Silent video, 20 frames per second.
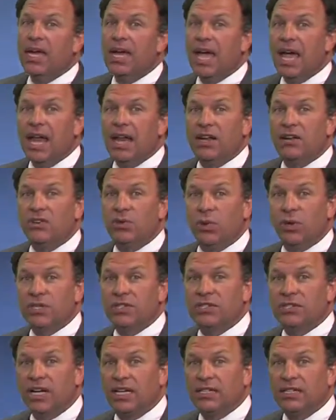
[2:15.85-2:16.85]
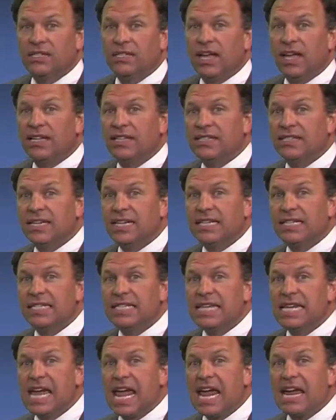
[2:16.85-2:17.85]
Headed towards sunset.
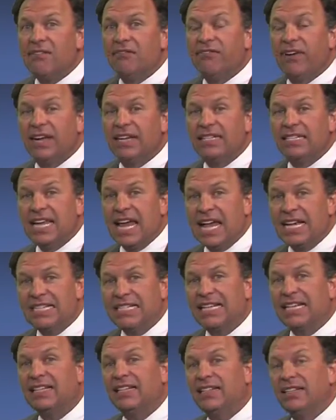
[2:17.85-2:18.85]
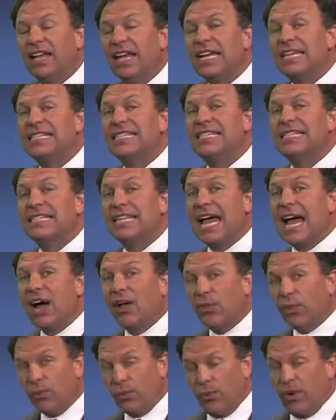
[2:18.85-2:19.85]
68 fantastic light
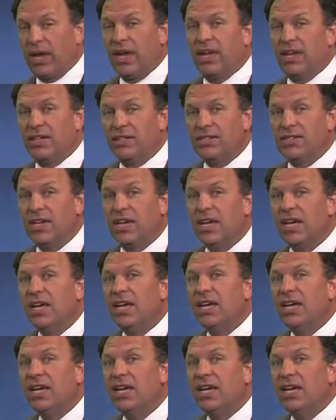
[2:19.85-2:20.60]
south winds.